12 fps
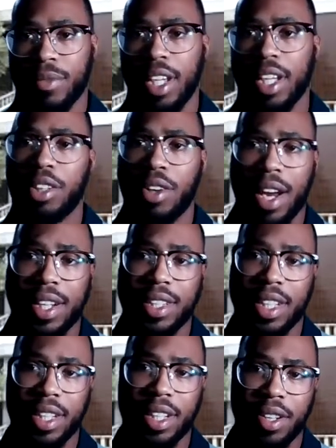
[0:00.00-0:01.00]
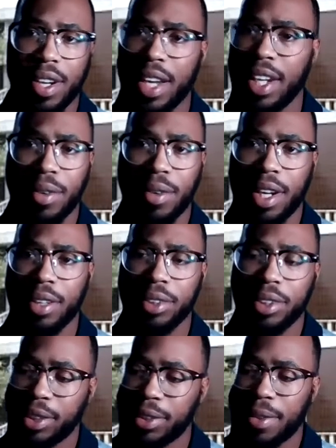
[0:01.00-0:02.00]
undergrad tenure anywhere
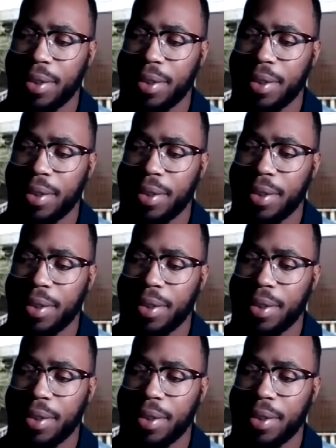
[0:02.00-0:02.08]
else